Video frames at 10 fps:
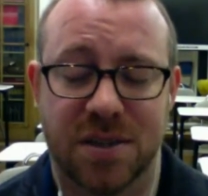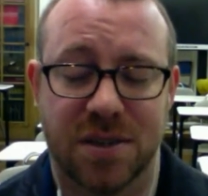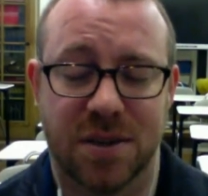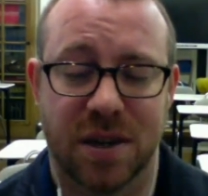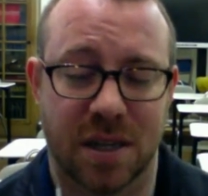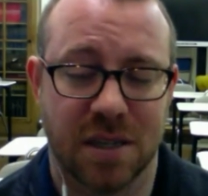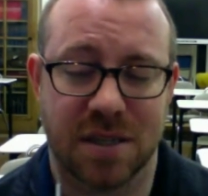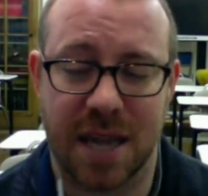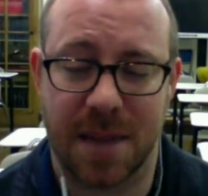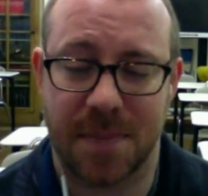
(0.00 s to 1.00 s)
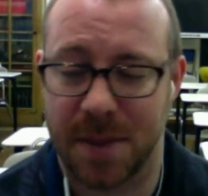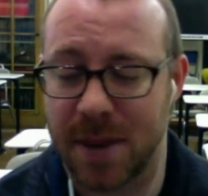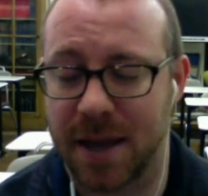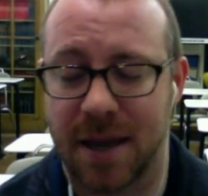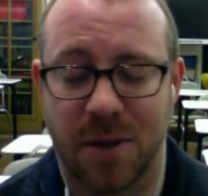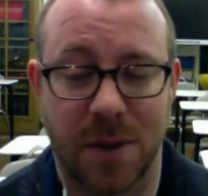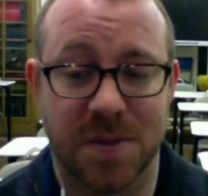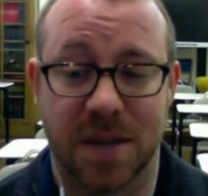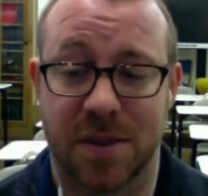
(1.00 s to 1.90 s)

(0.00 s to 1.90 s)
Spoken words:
or you can stop by my website,